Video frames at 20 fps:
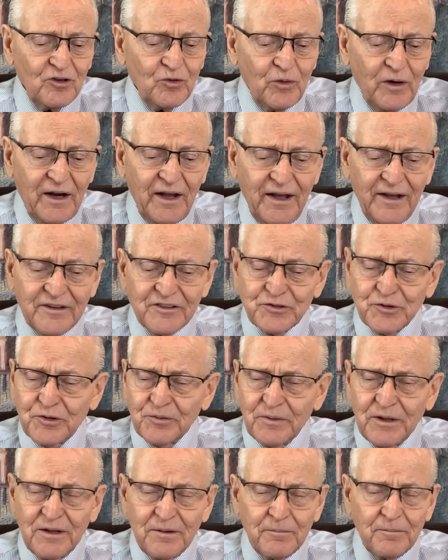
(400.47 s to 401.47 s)
know what hands
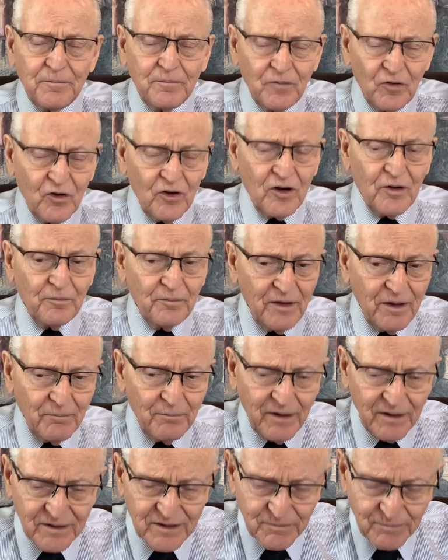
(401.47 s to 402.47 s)
were being going to be
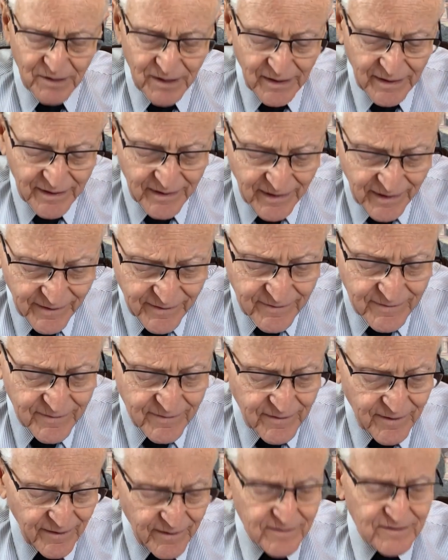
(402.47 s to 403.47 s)
about to be laid,
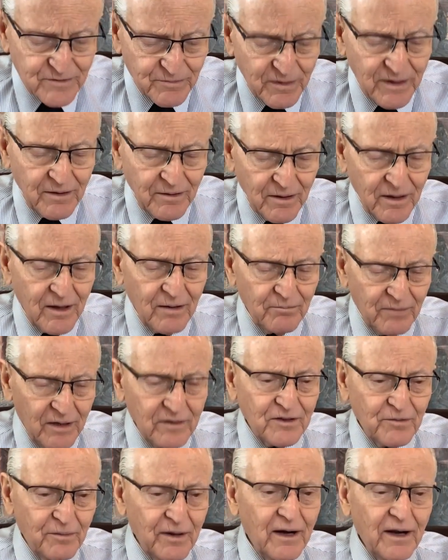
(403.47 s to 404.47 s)
hands being
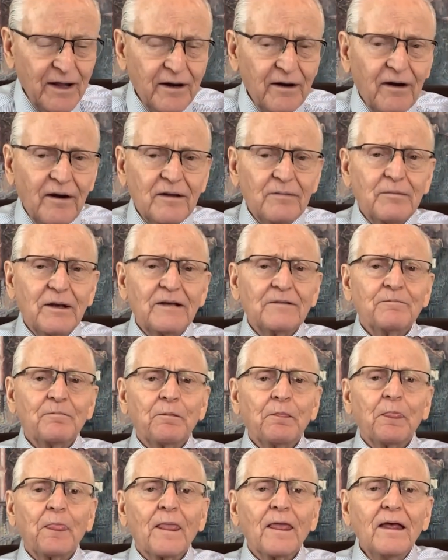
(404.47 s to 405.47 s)
about to be laid on me.
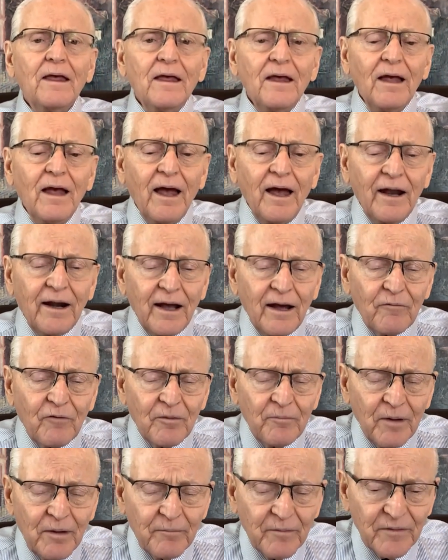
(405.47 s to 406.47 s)
And I
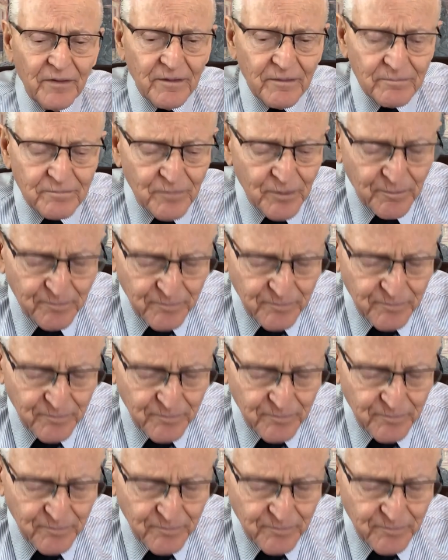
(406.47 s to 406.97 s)
remember them